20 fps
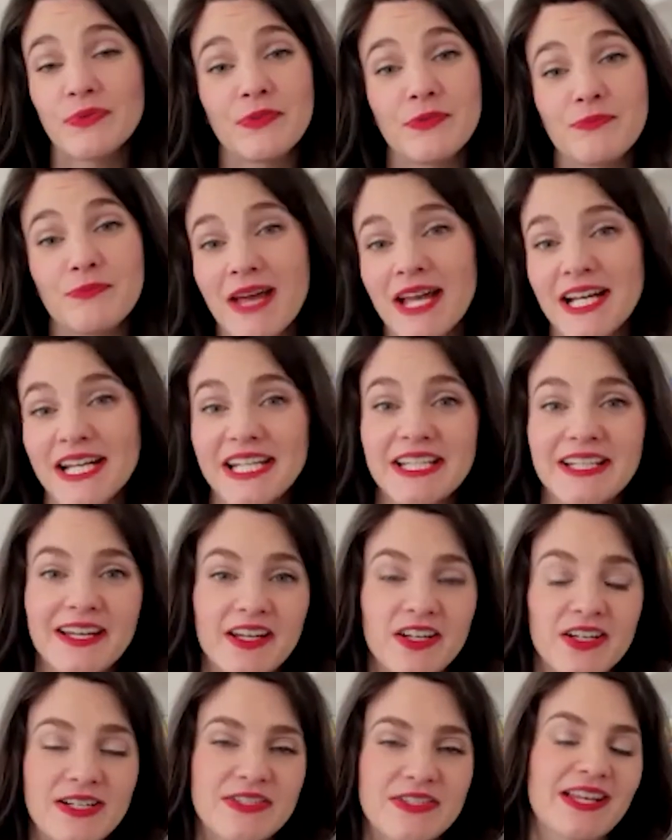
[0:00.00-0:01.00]
for many
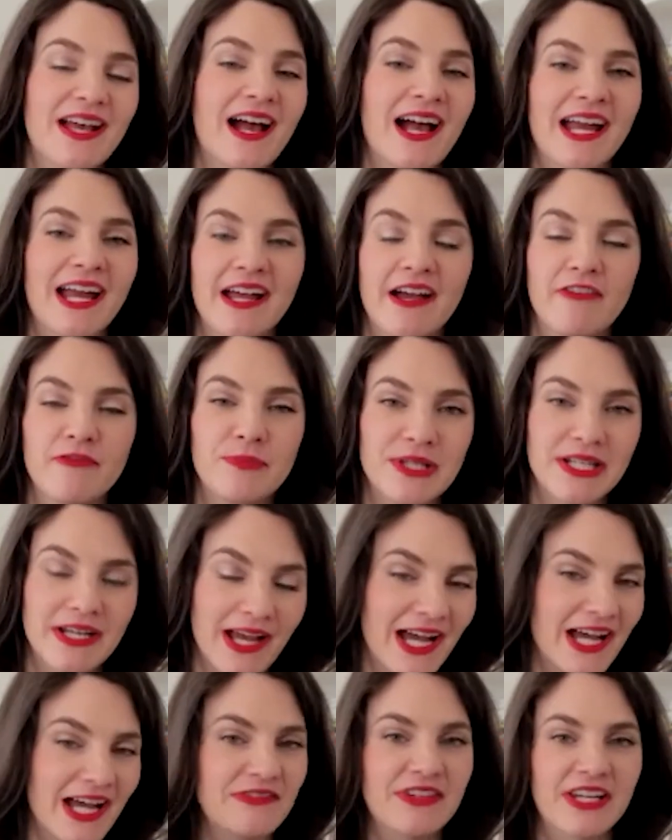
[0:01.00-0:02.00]
years, I have been
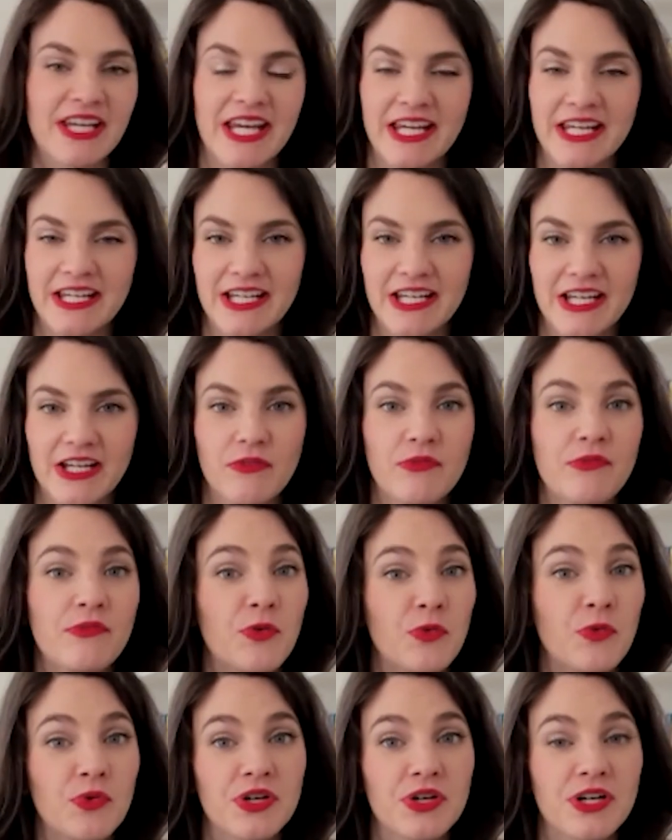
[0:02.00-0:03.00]
advocating
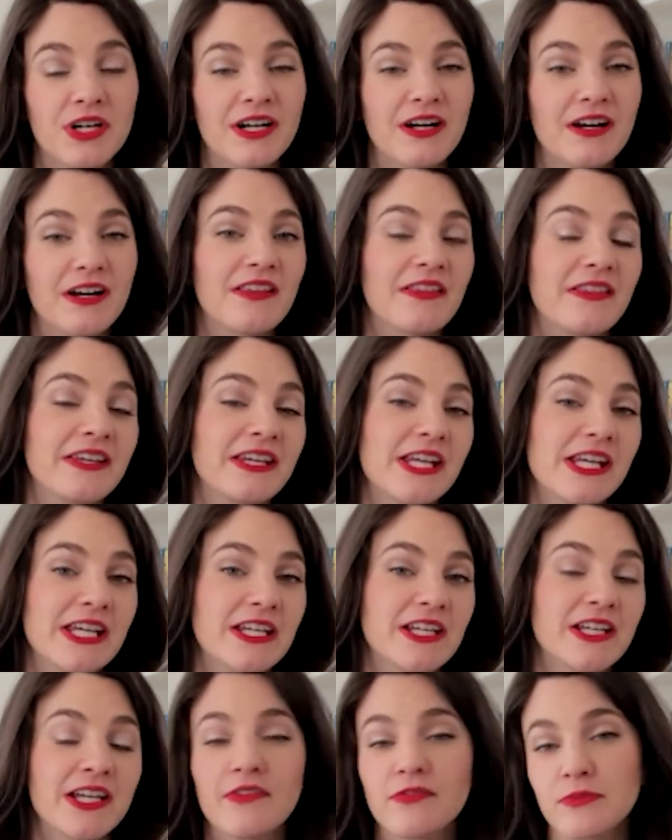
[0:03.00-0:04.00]
for
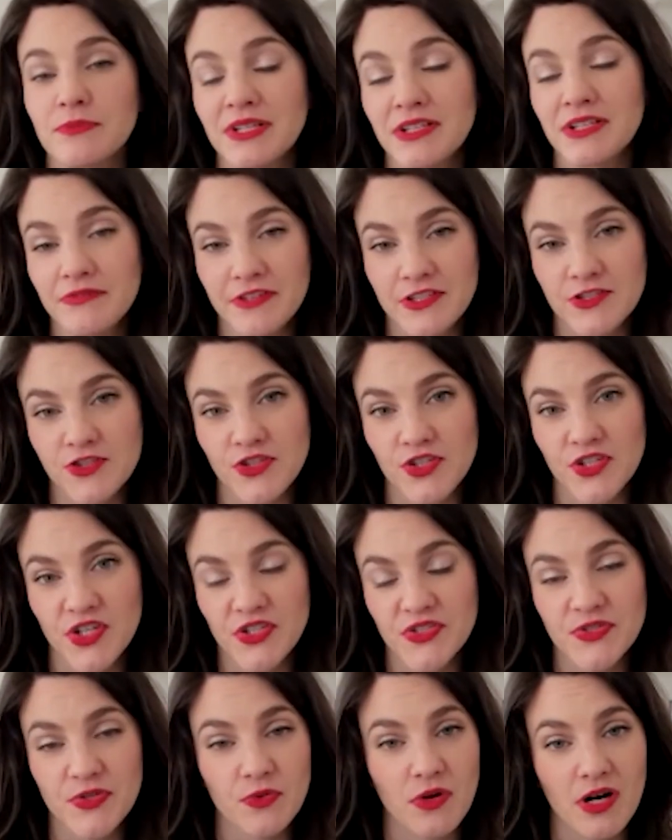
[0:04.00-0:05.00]
the government
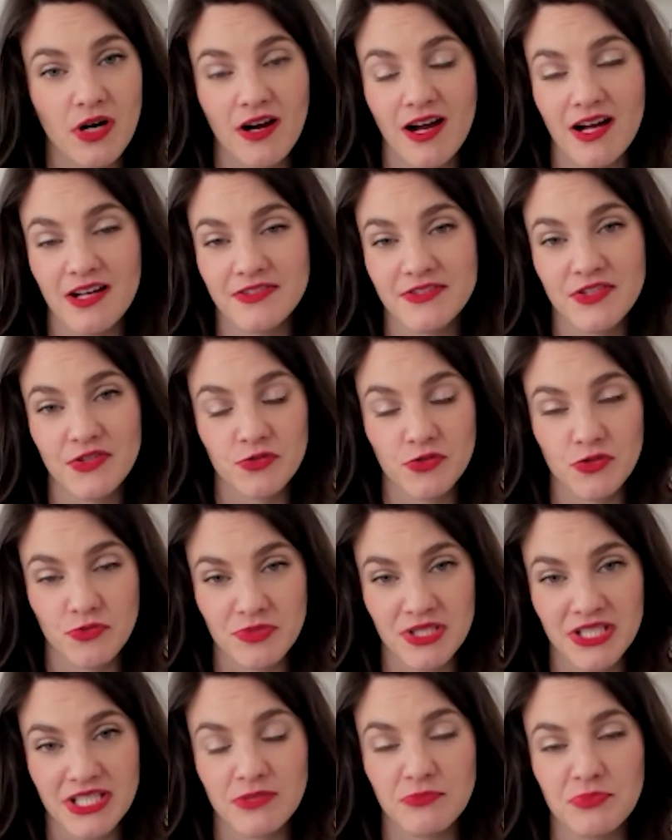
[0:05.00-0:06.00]
officials who are on social
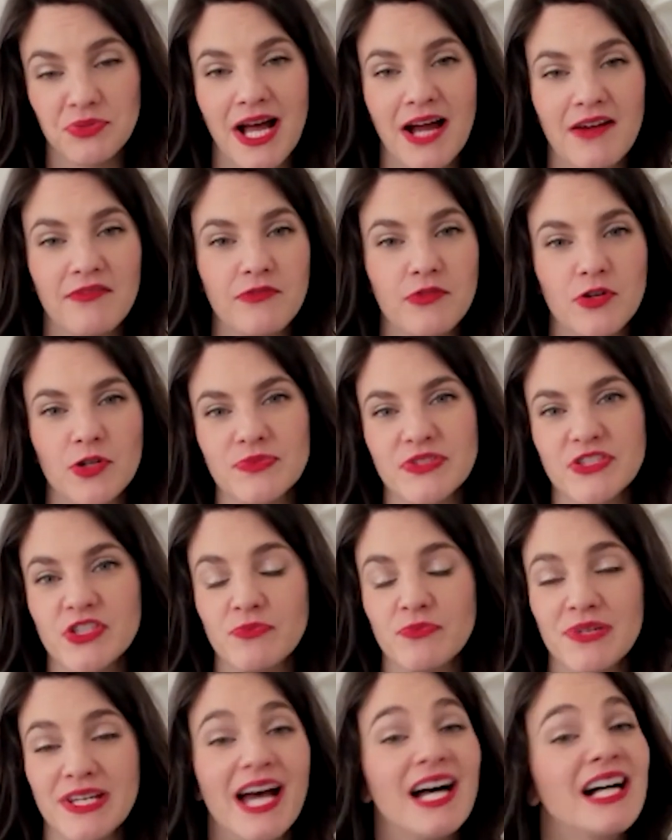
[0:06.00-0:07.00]
media platforms
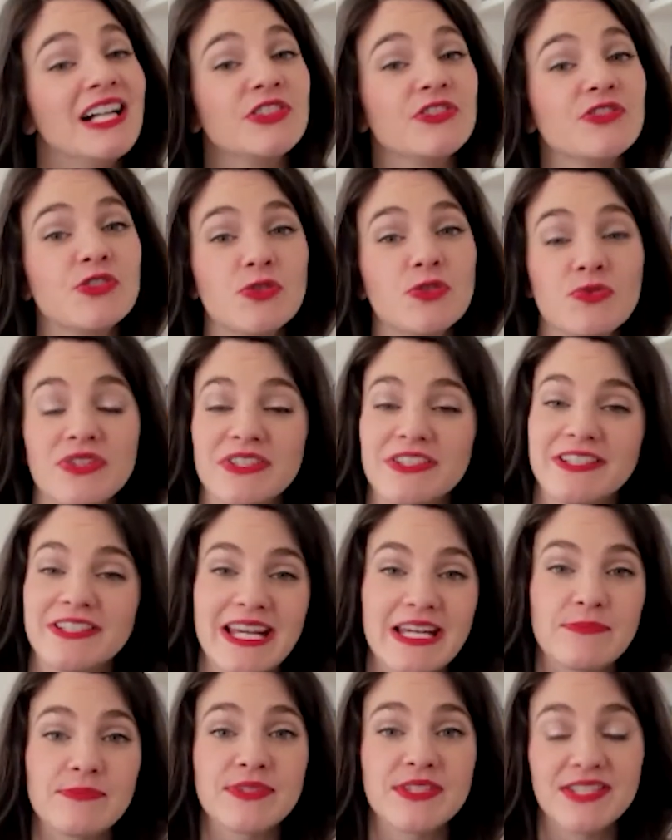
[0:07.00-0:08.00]
to be held to the
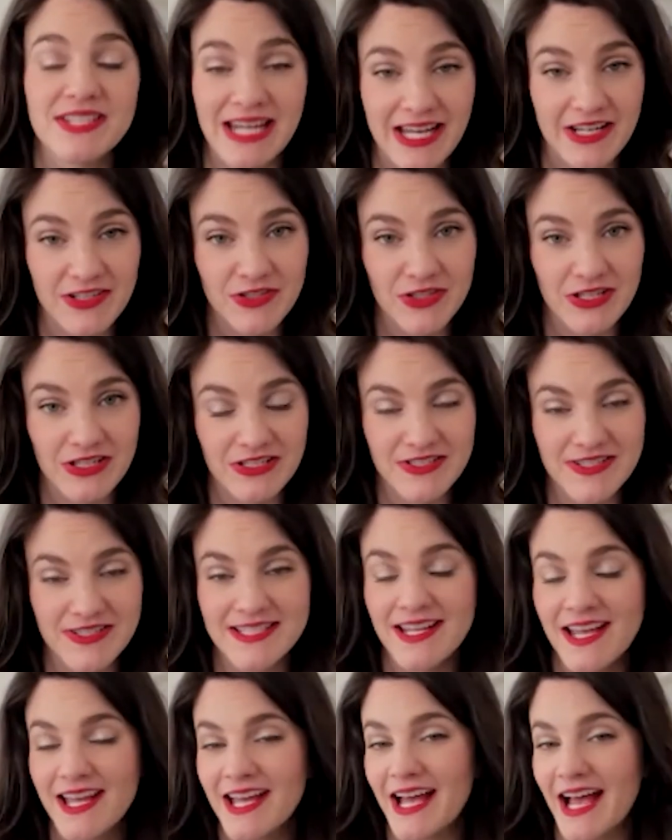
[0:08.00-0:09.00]
same
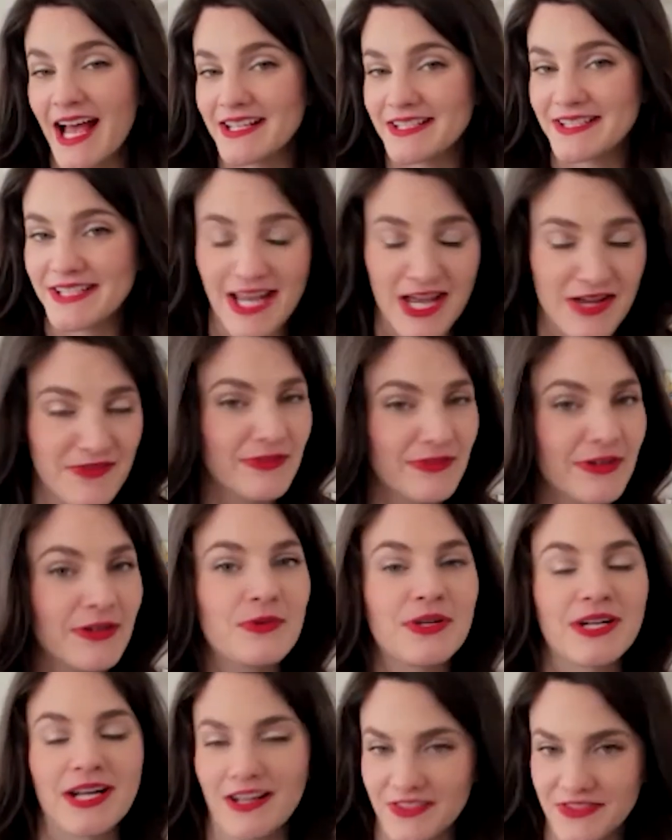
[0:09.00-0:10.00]
standards as
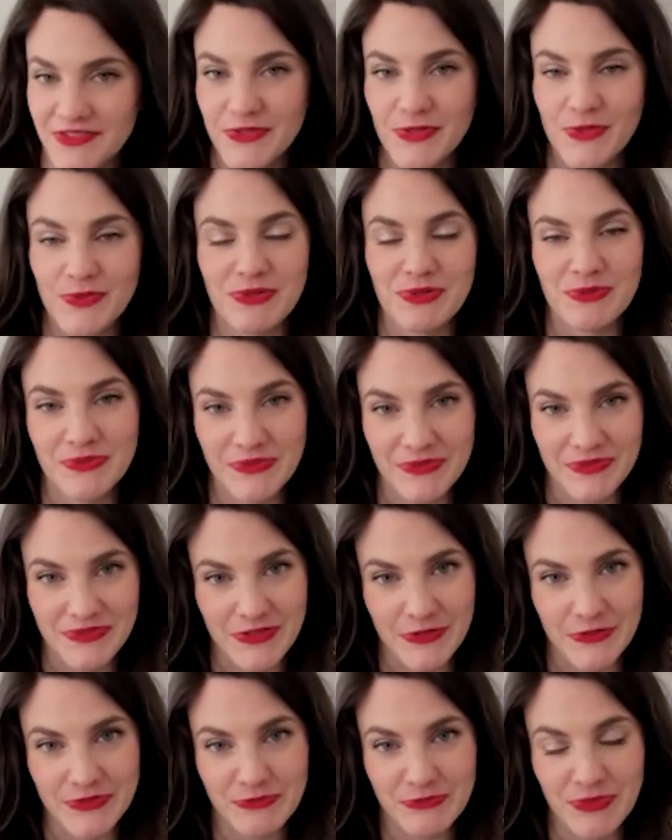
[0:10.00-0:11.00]
everyone else who uses
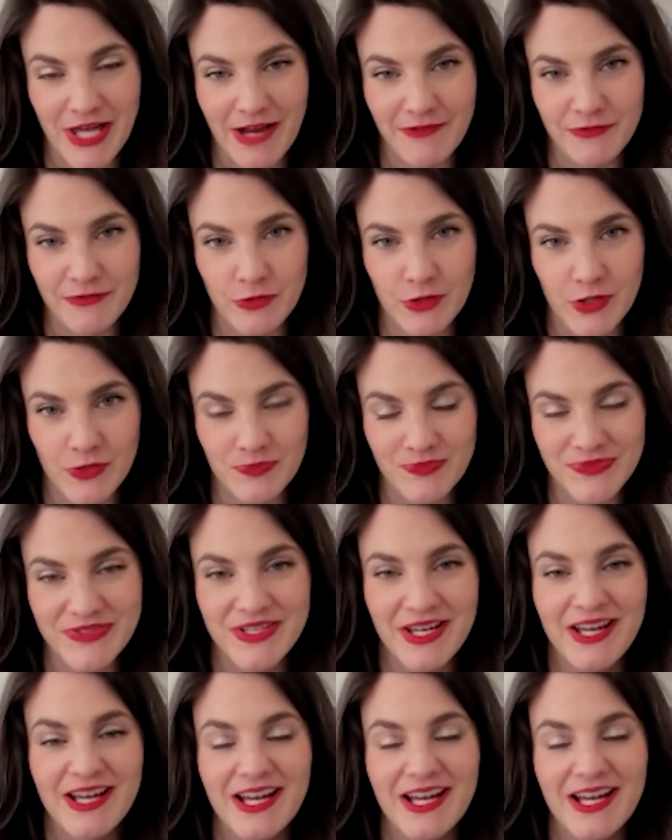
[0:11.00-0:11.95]
those platforms.